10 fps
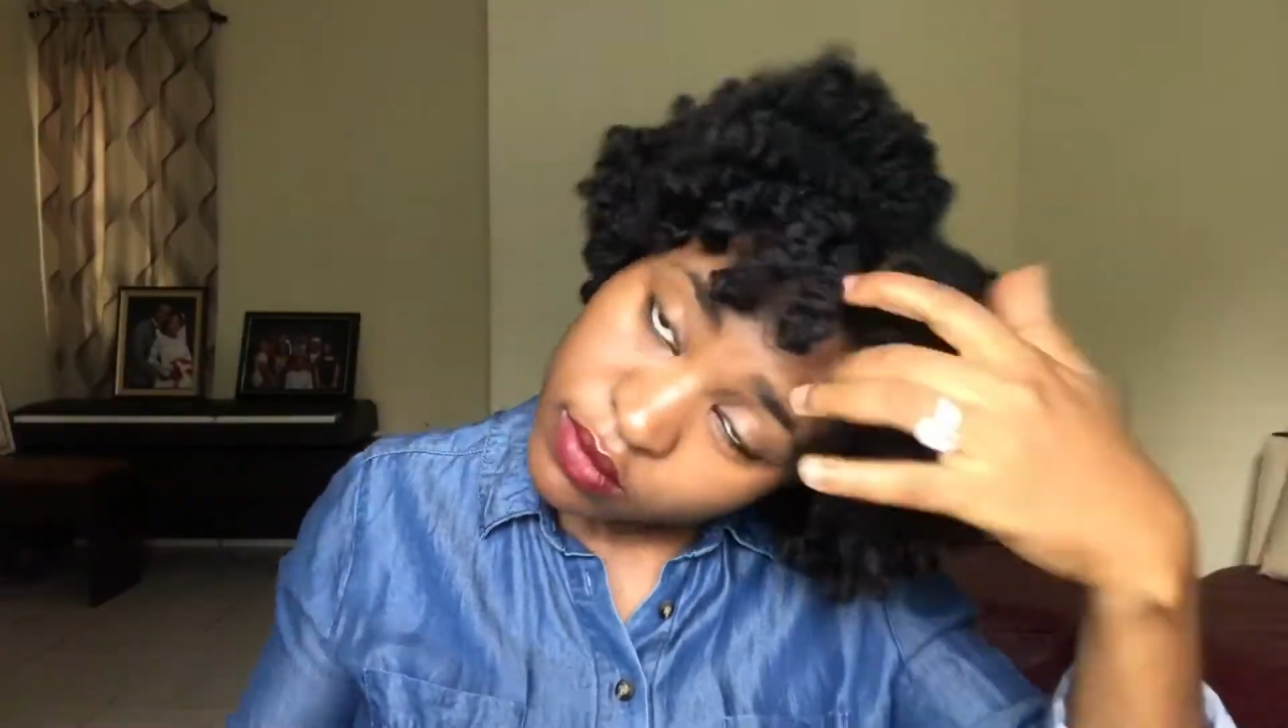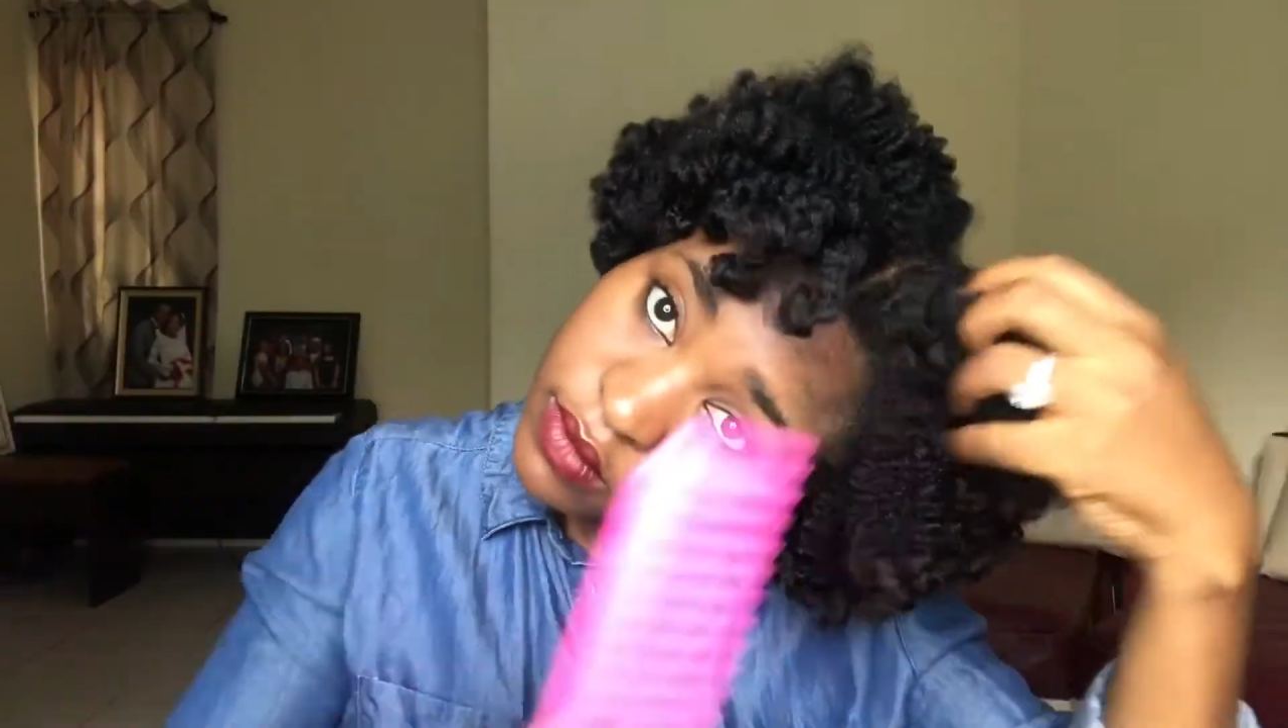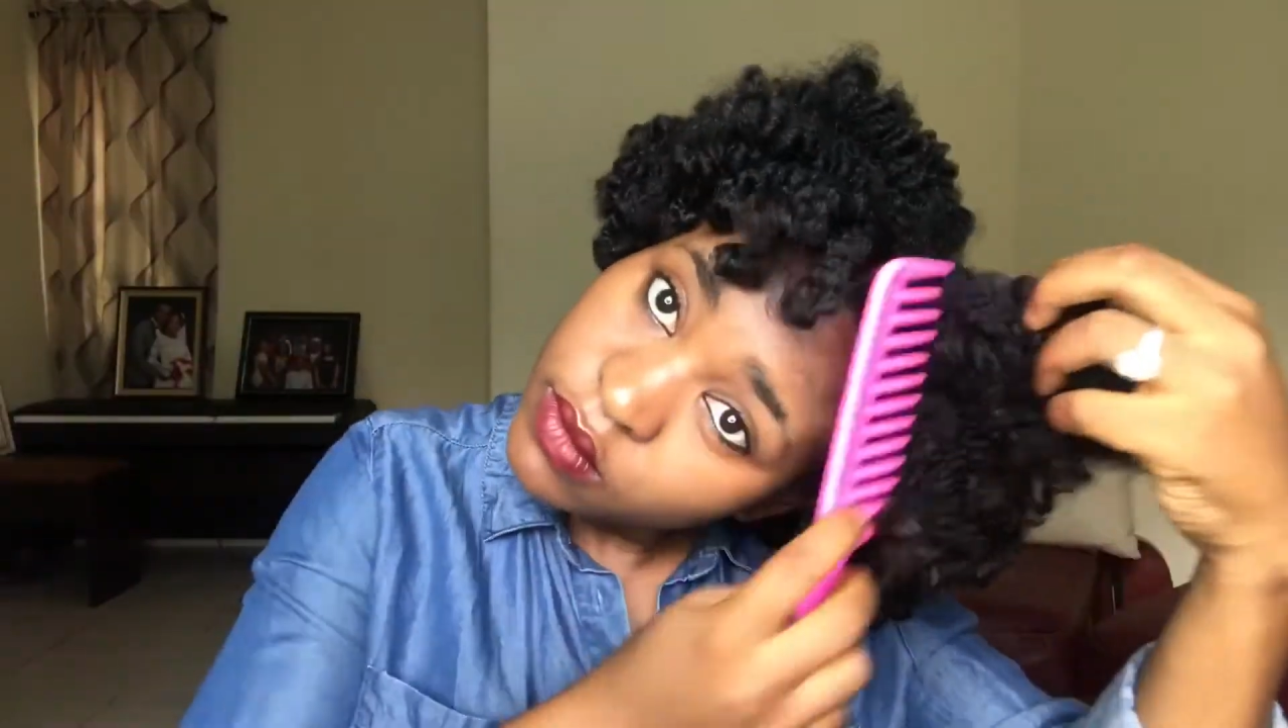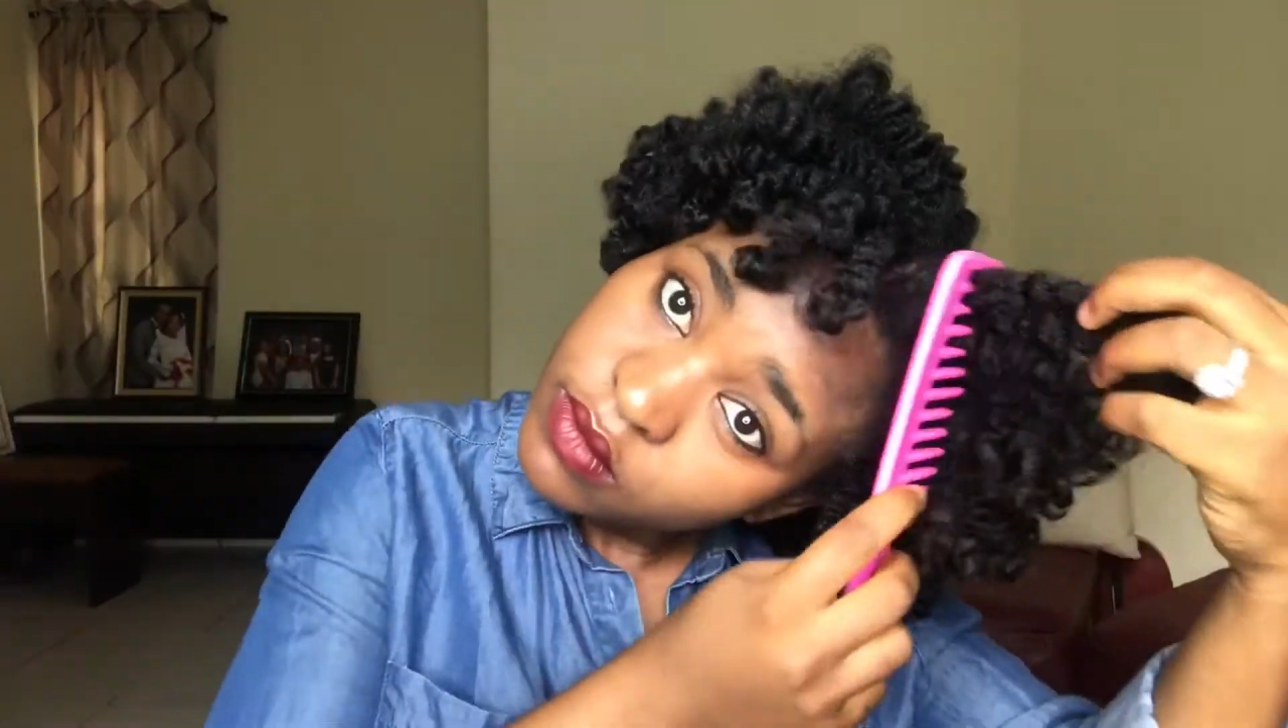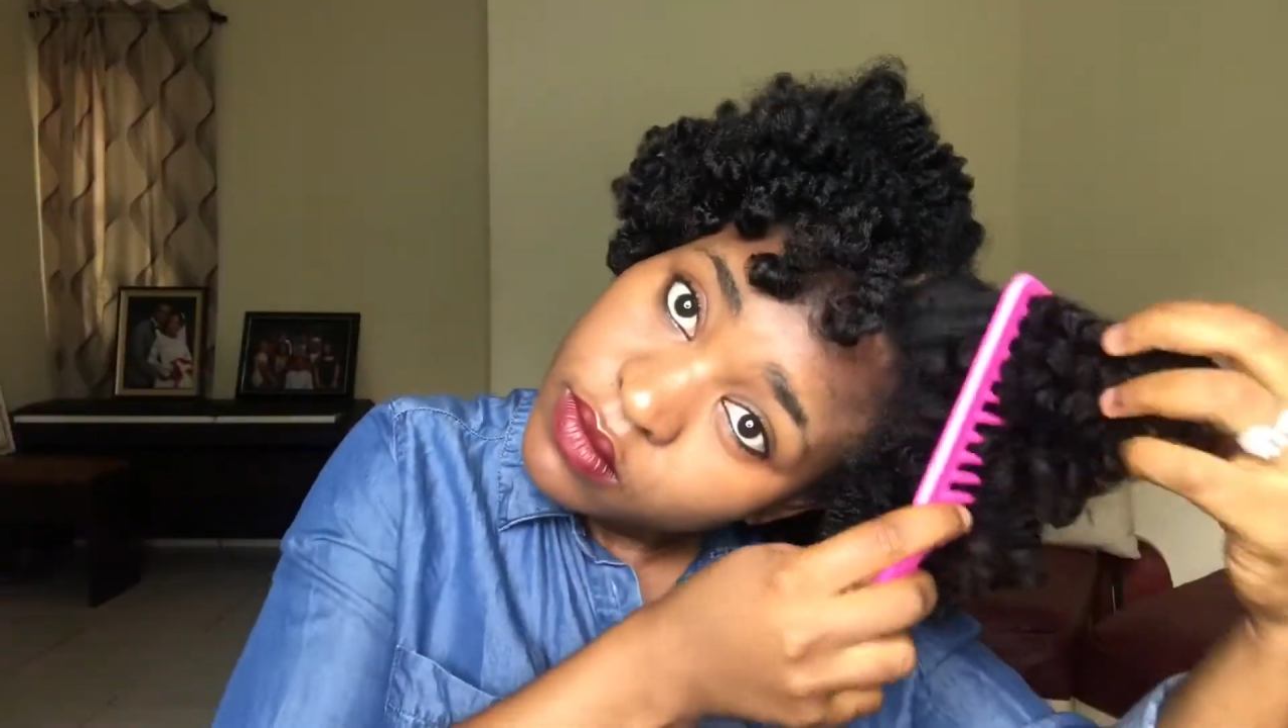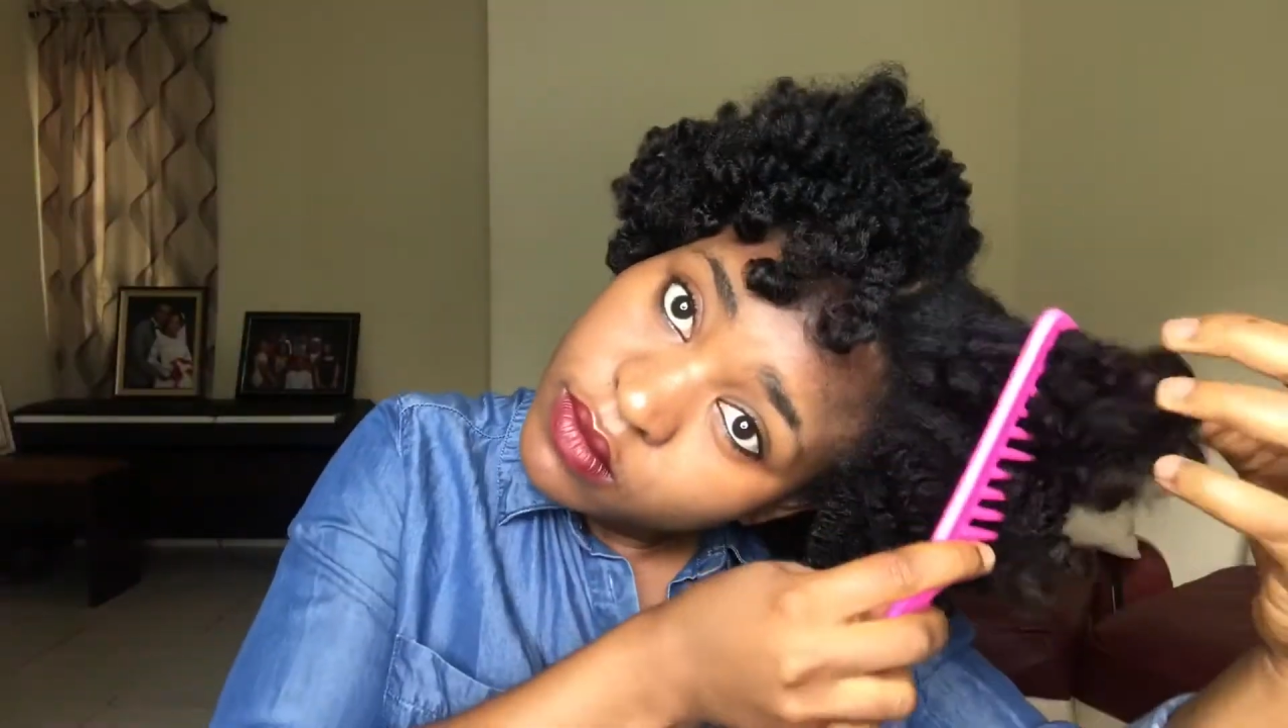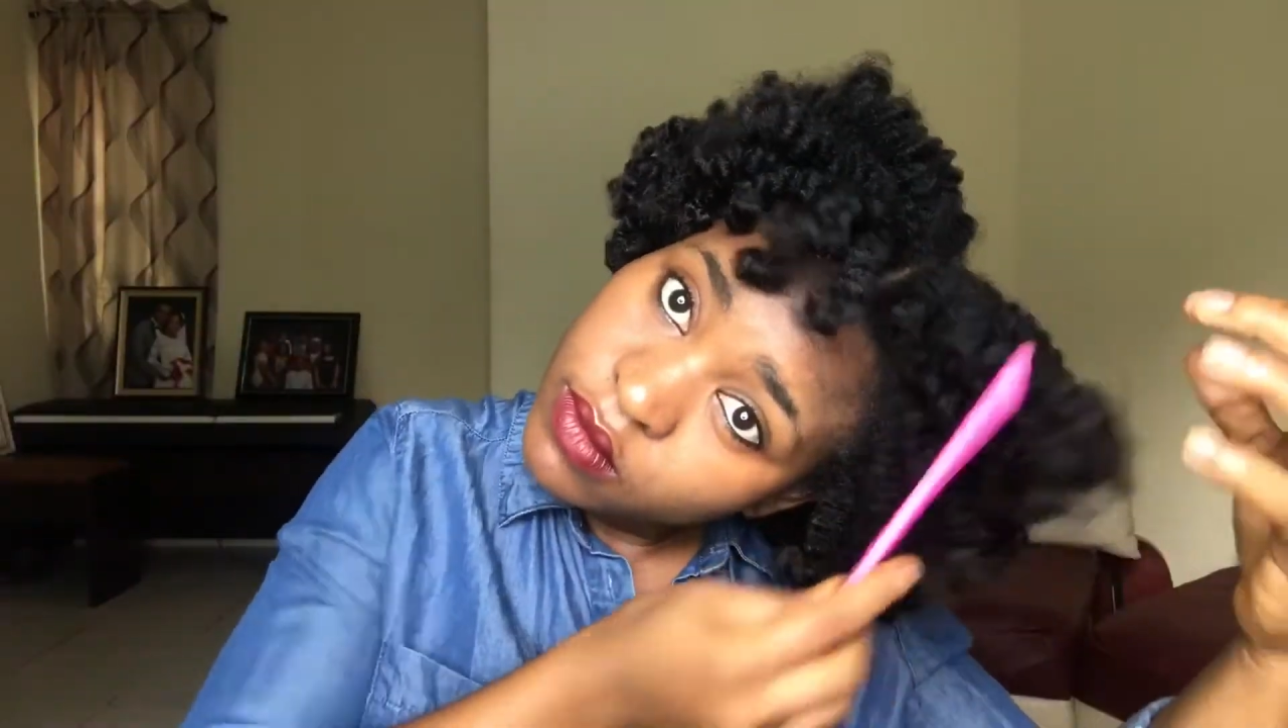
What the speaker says: You want